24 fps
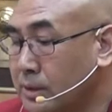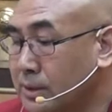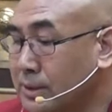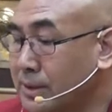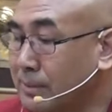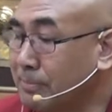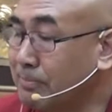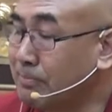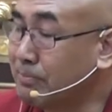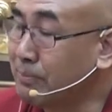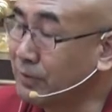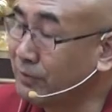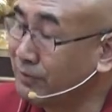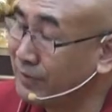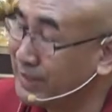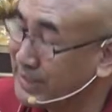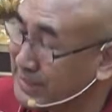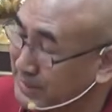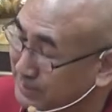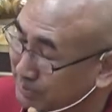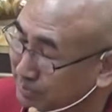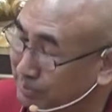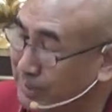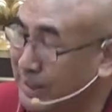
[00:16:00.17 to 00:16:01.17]
the
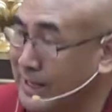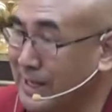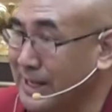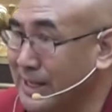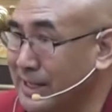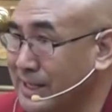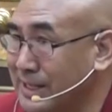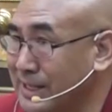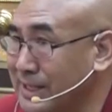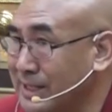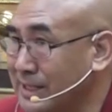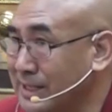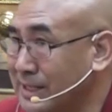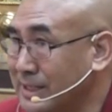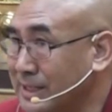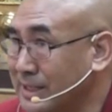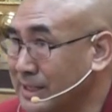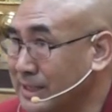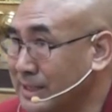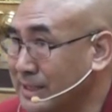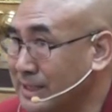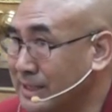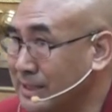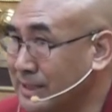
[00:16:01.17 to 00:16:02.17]
previous mind
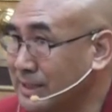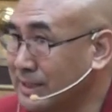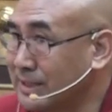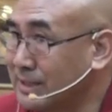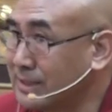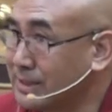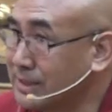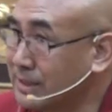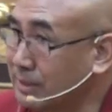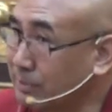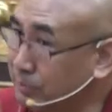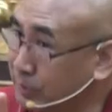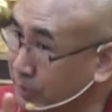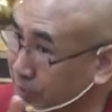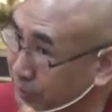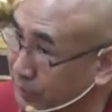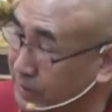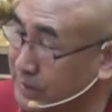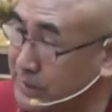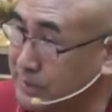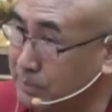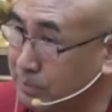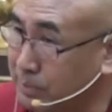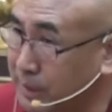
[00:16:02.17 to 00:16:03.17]

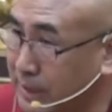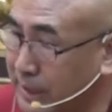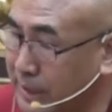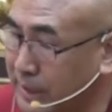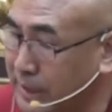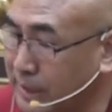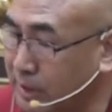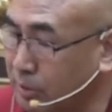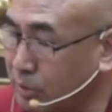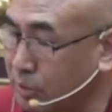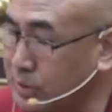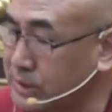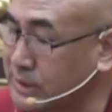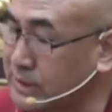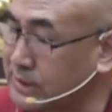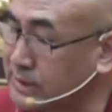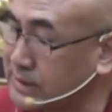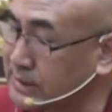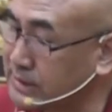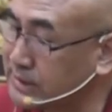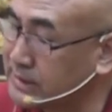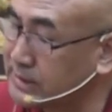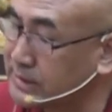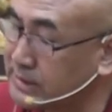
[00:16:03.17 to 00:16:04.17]
or
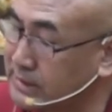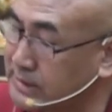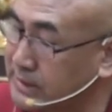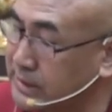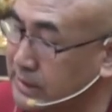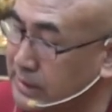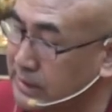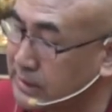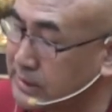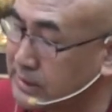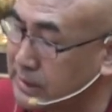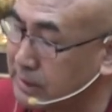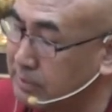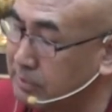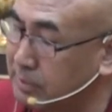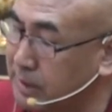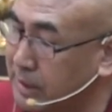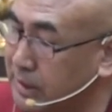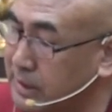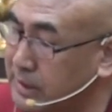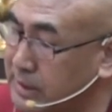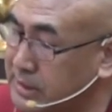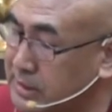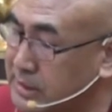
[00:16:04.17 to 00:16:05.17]
some
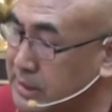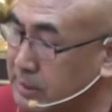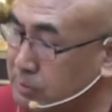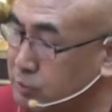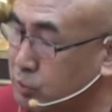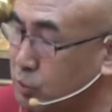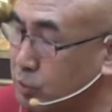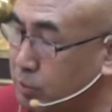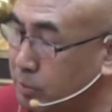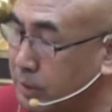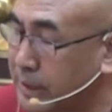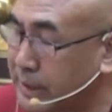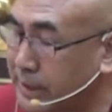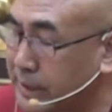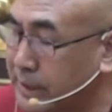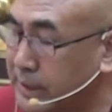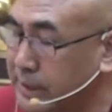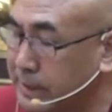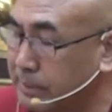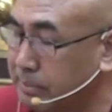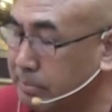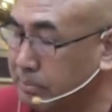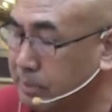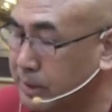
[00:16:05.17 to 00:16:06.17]
other types of mind
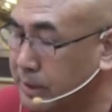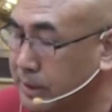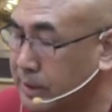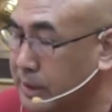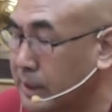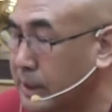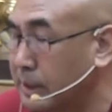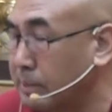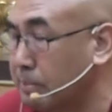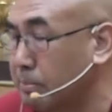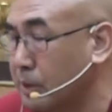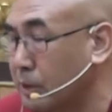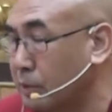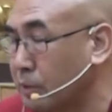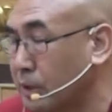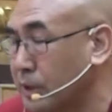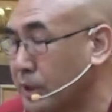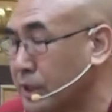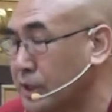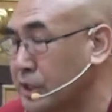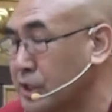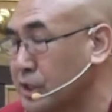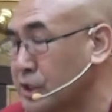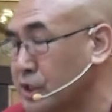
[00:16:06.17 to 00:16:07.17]
can be the empower
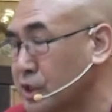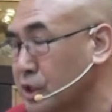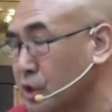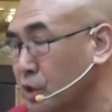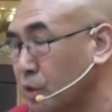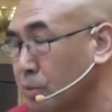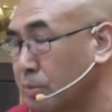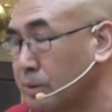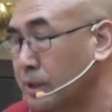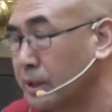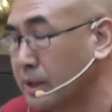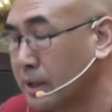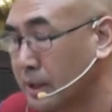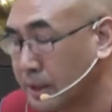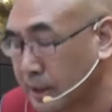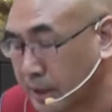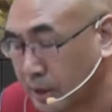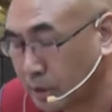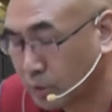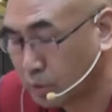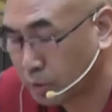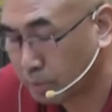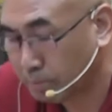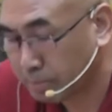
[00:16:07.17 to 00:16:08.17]
condition of the
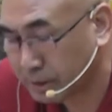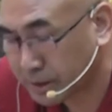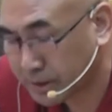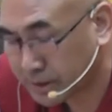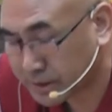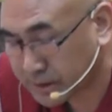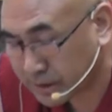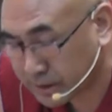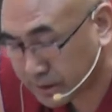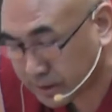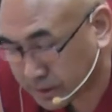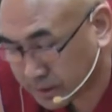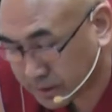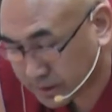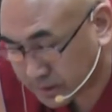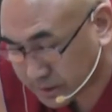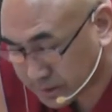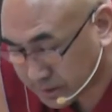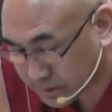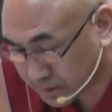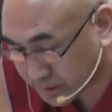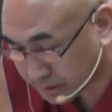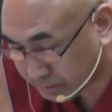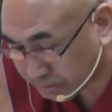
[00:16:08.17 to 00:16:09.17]
mental
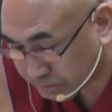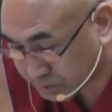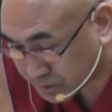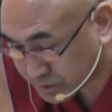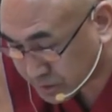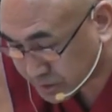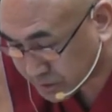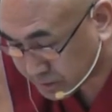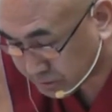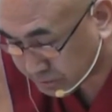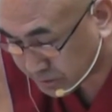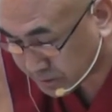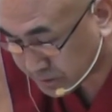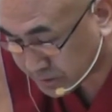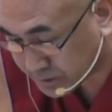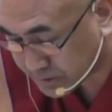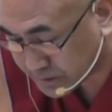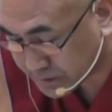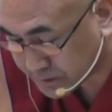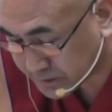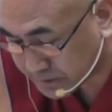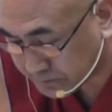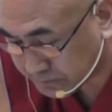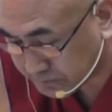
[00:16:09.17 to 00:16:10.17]
direct
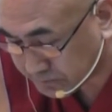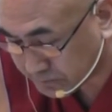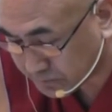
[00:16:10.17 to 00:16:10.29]
perceivers.